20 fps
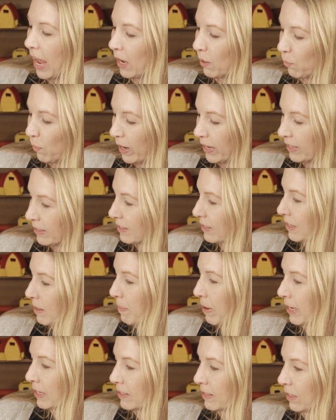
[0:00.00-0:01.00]
and Ways
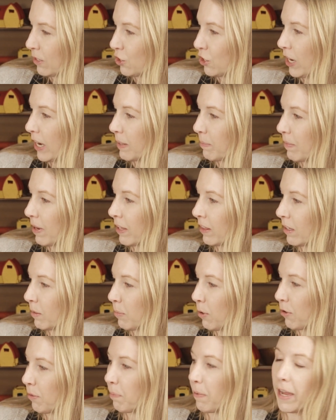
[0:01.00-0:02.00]
to Make Sunshine, and
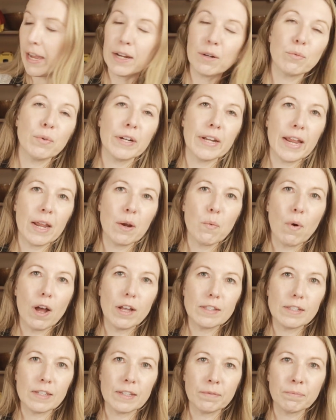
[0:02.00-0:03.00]
they're both by Renee
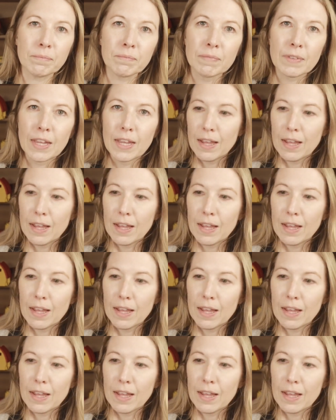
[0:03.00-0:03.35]
Watson.